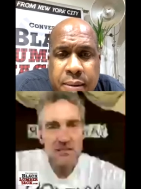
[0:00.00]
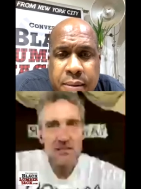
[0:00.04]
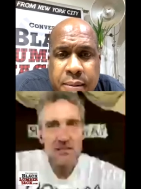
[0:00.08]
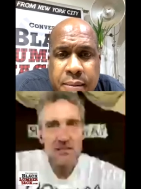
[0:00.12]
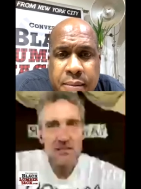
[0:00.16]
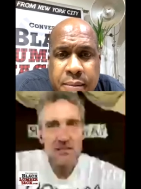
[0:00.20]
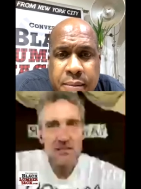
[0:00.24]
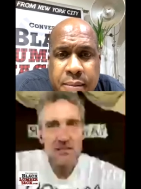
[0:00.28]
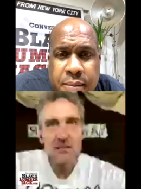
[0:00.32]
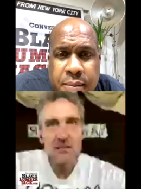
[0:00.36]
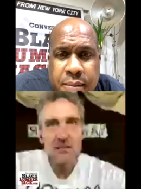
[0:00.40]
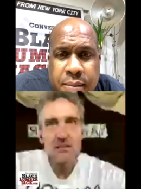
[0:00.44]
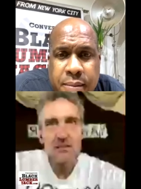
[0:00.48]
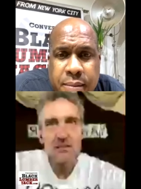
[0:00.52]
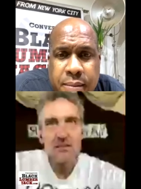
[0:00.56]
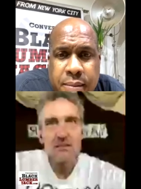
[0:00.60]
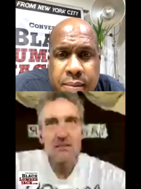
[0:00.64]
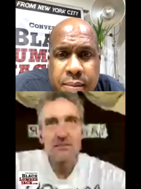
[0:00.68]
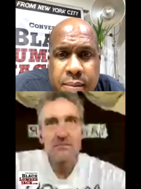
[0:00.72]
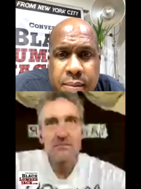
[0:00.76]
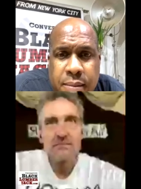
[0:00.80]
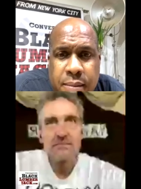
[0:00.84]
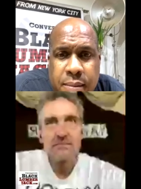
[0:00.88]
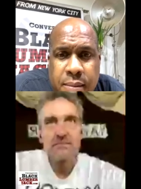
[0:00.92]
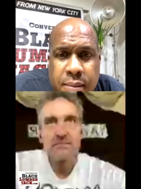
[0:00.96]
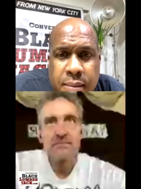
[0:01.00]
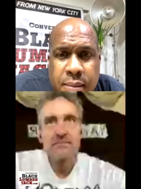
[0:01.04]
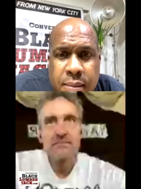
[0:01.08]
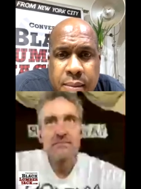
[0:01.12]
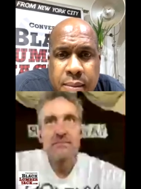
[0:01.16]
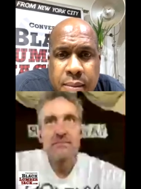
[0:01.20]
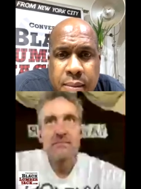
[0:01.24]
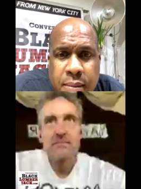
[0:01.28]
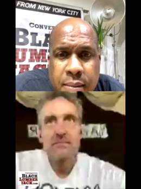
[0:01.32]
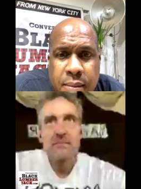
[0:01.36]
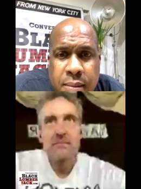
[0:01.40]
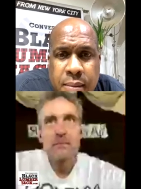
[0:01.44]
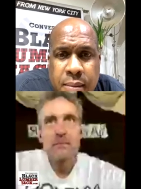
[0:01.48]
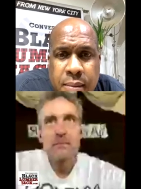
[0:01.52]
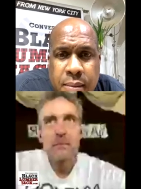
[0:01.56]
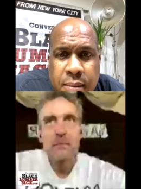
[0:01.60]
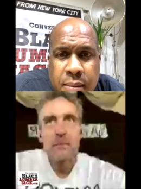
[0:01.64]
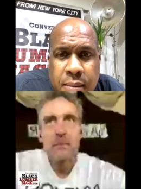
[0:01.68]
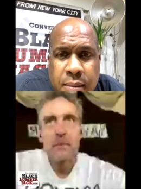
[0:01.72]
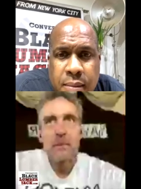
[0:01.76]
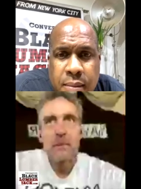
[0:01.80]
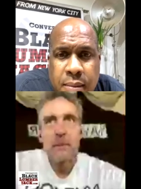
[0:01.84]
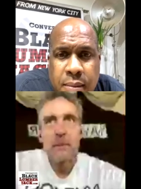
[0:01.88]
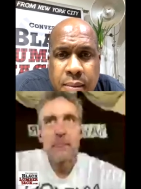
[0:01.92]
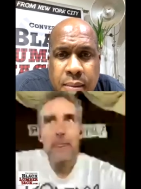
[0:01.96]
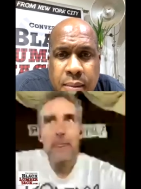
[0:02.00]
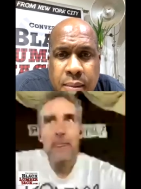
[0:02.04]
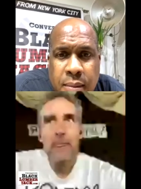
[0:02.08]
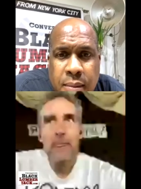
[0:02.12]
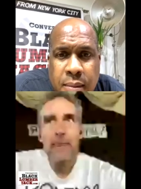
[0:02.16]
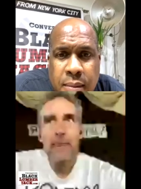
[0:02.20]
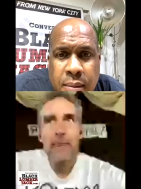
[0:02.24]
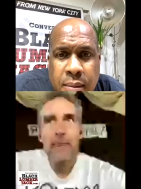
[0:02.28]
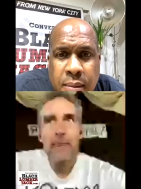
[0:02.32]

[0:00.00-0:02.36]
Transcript: [no speech]